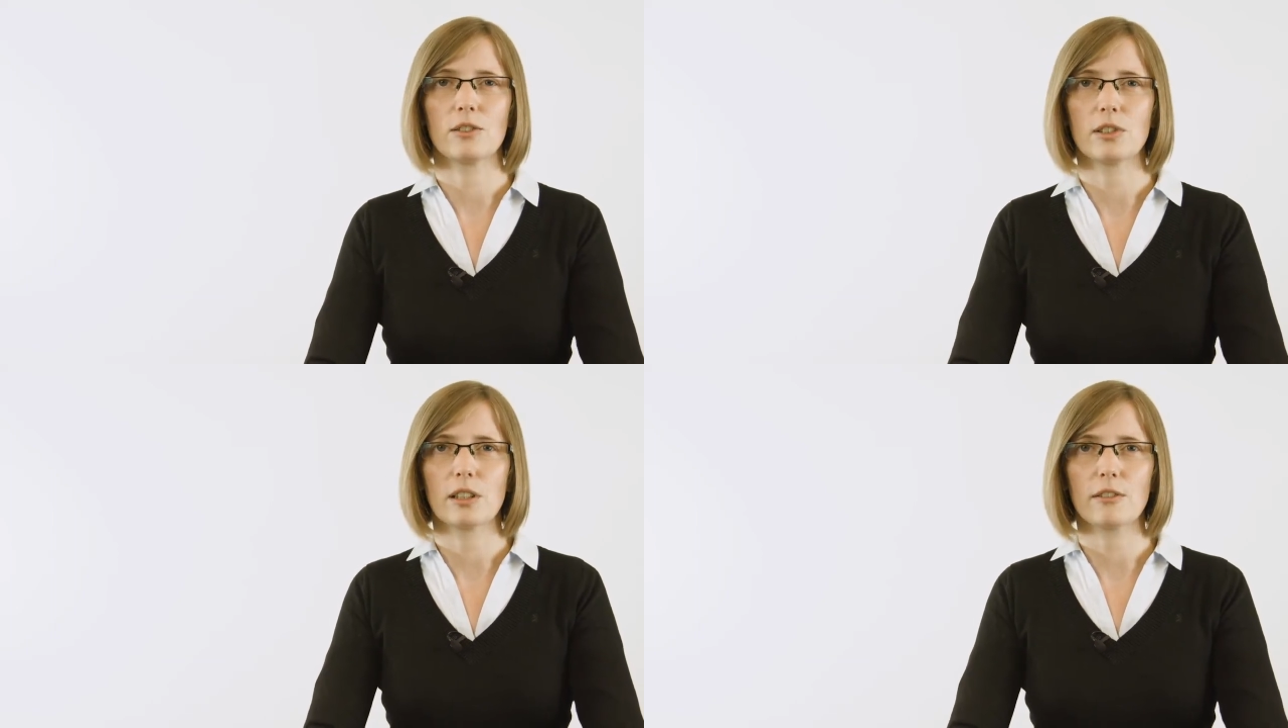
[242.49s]
to
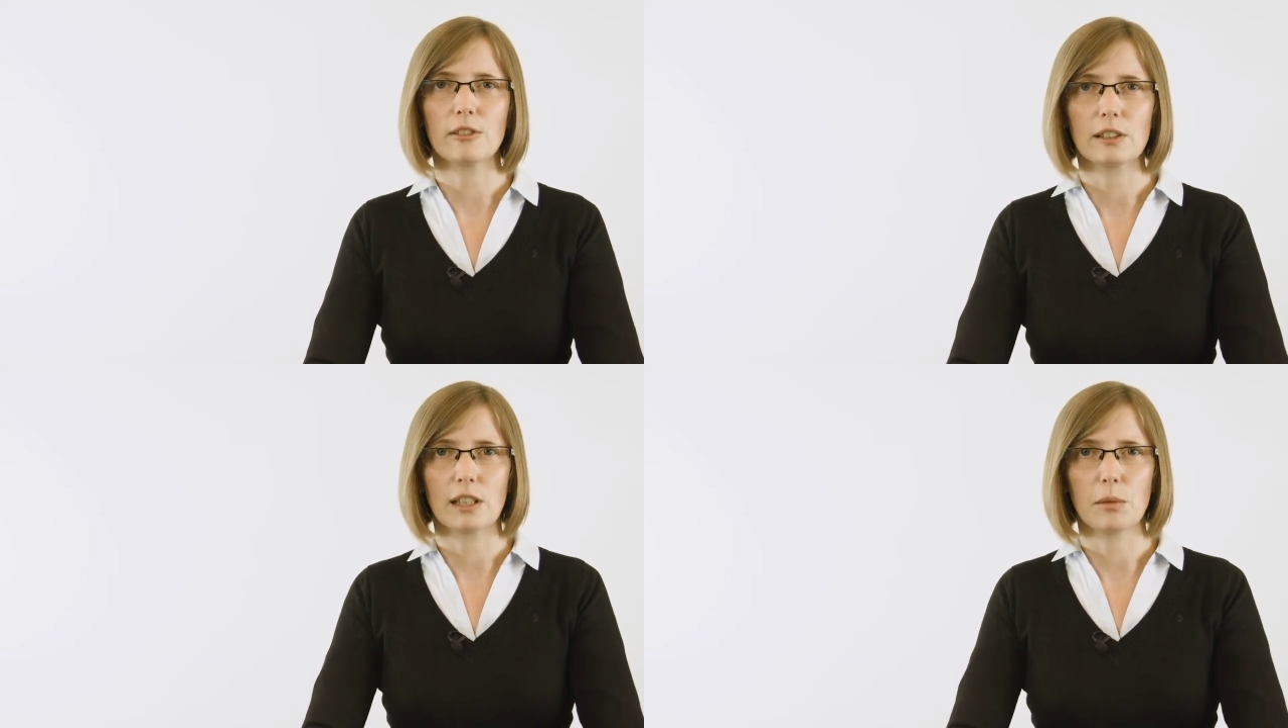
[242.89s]

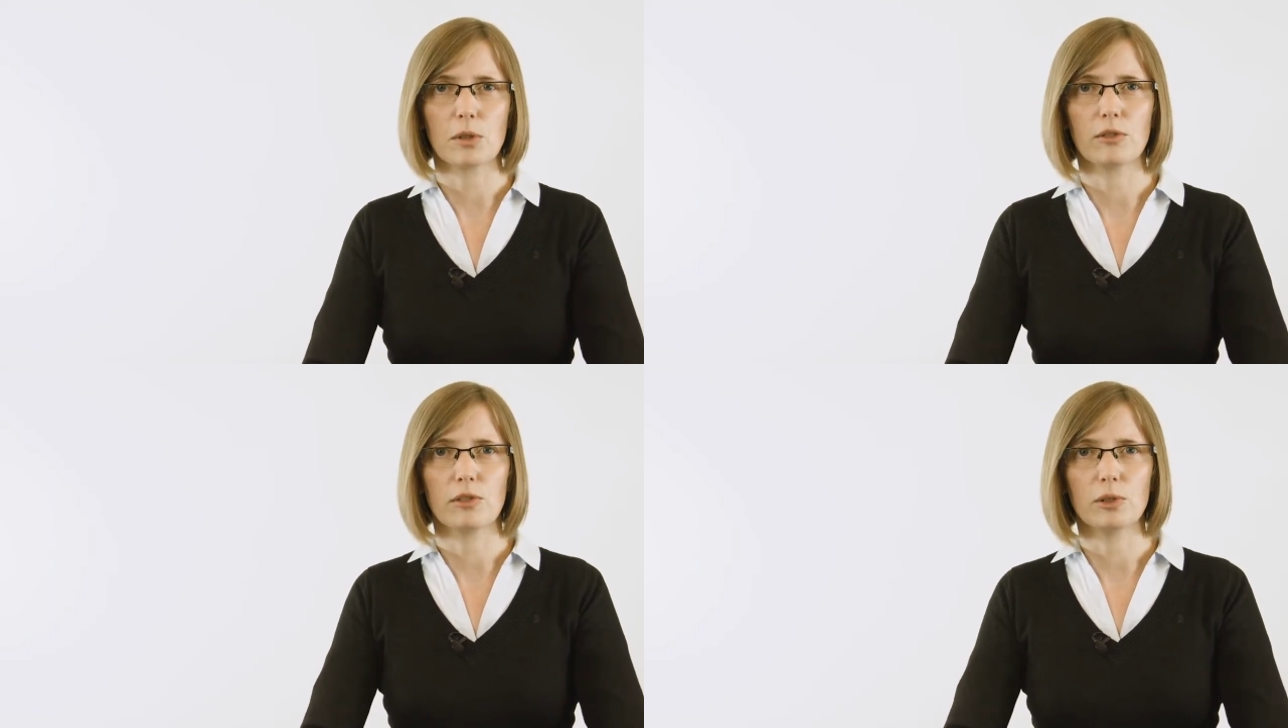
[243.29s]
several types
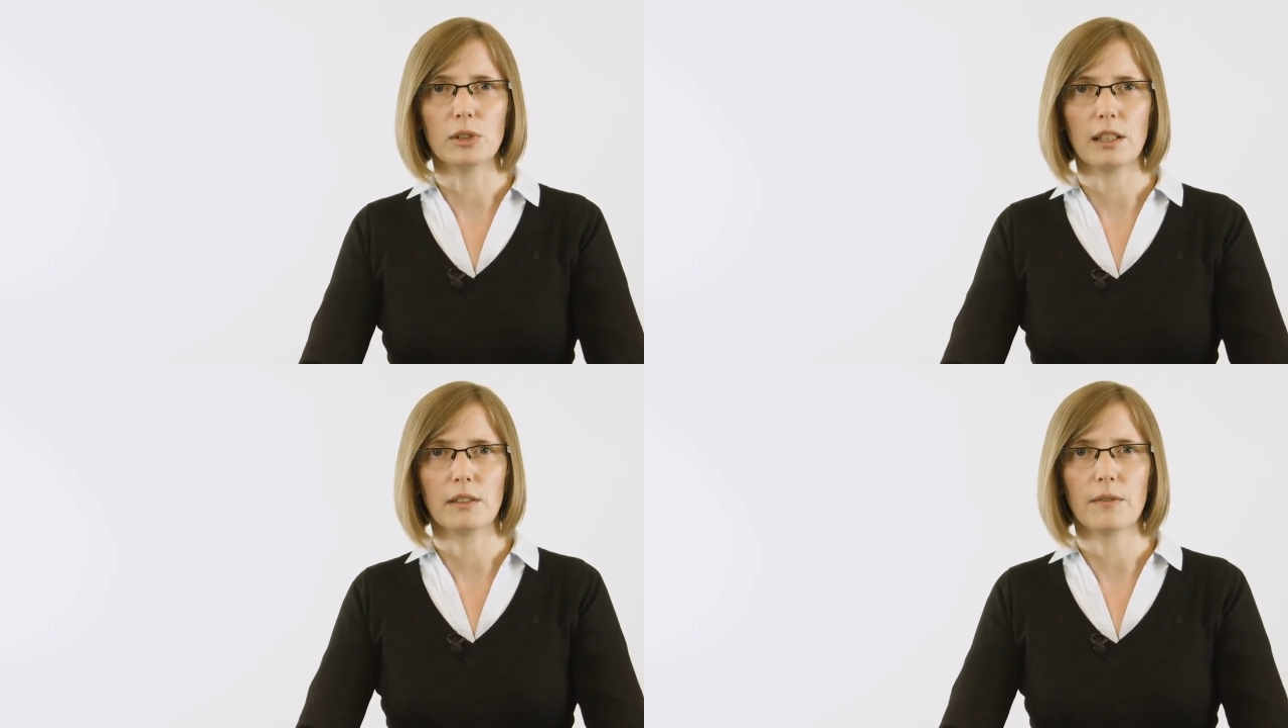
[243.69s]
of
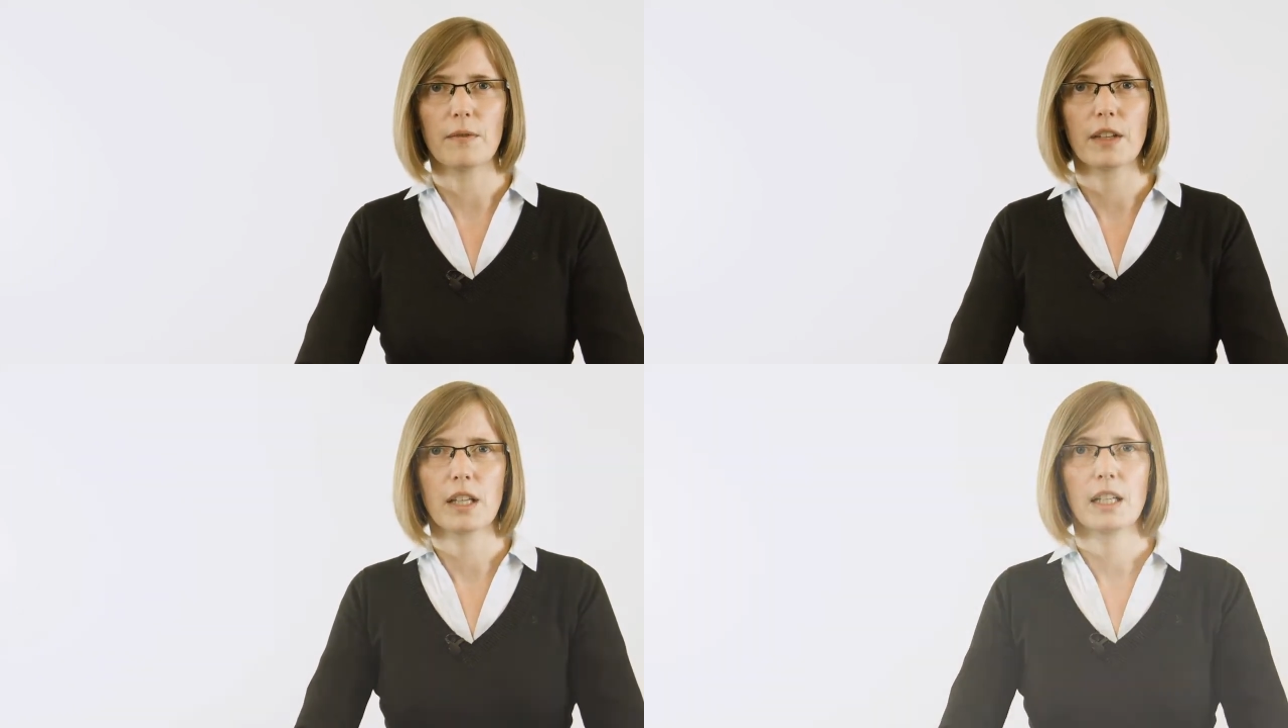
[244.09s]
loading.
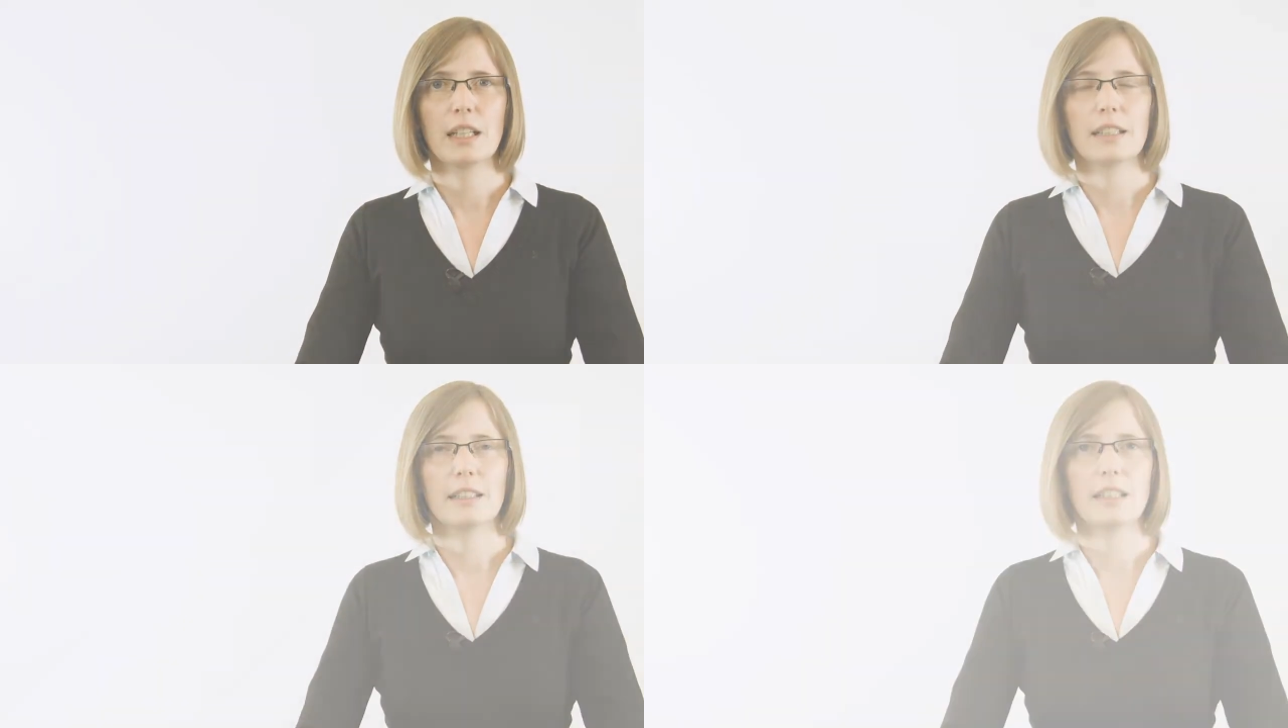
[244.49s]
They